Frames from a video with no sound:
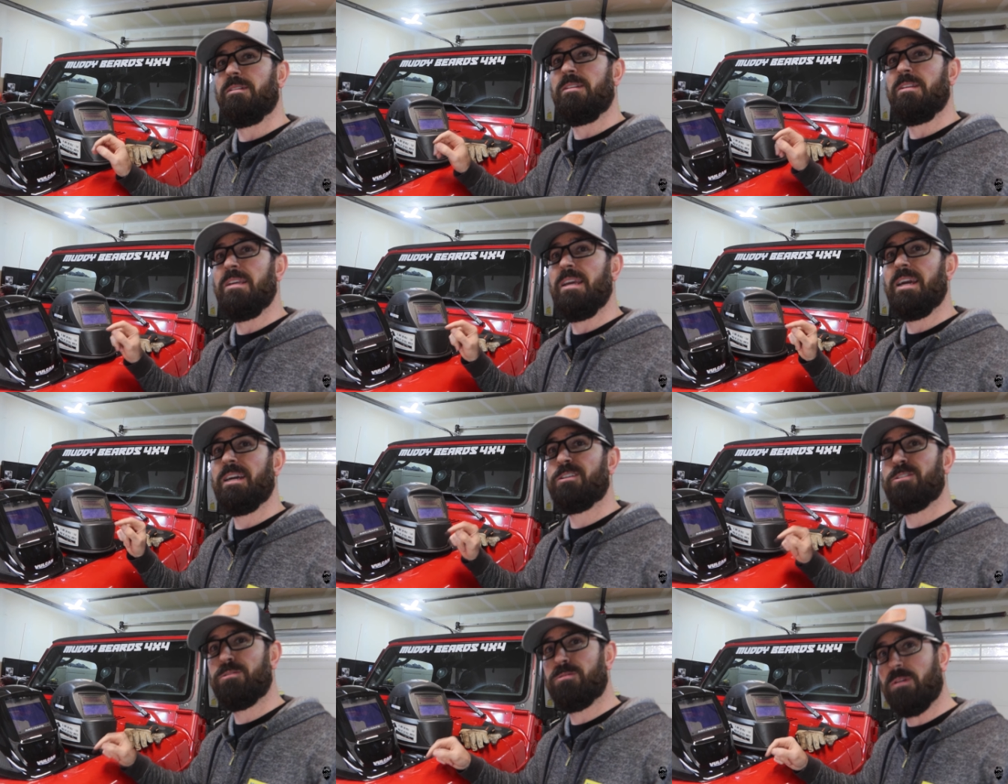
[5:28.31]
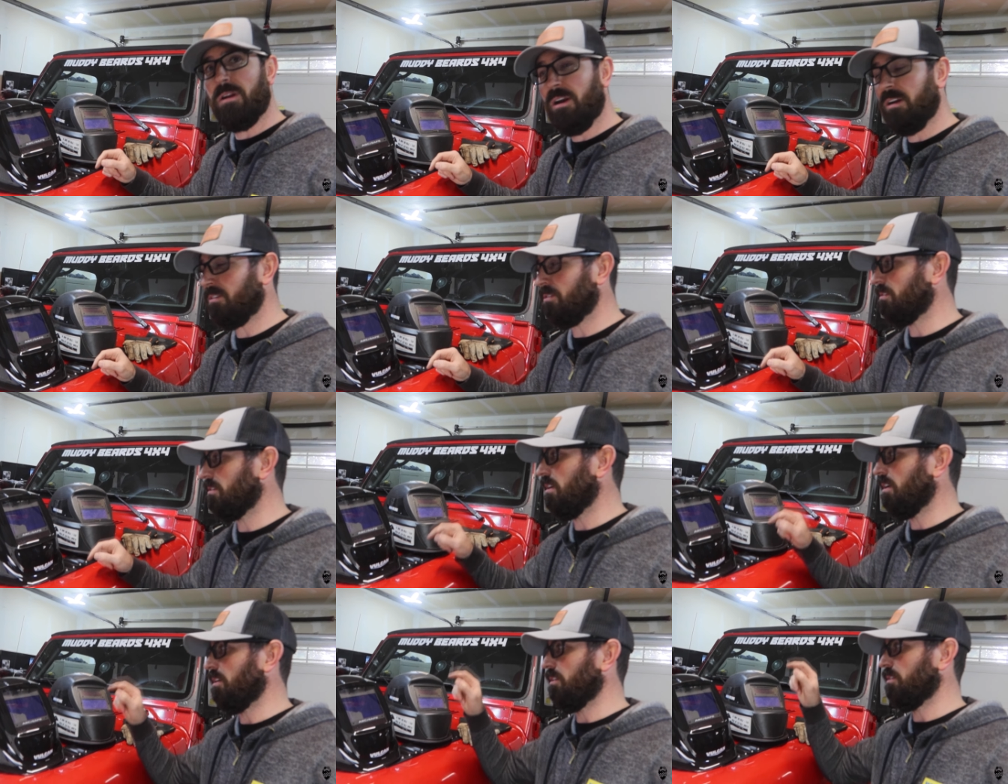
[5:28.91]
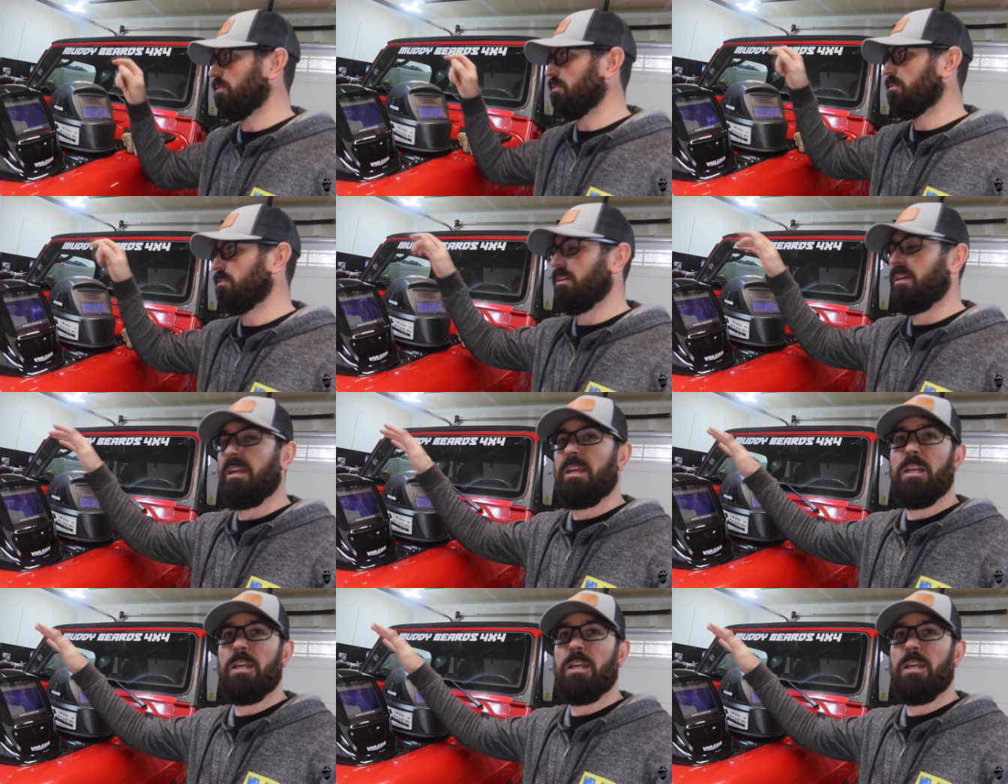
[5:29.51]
the extra one hundred dollars